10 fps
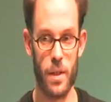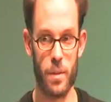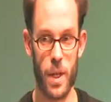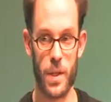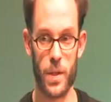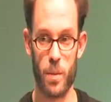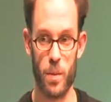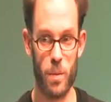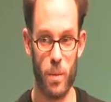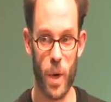that's
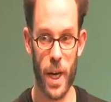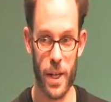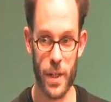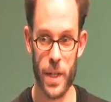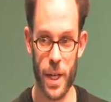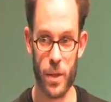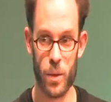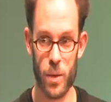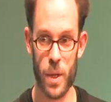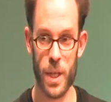why I decided to
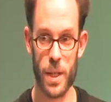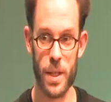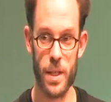do that,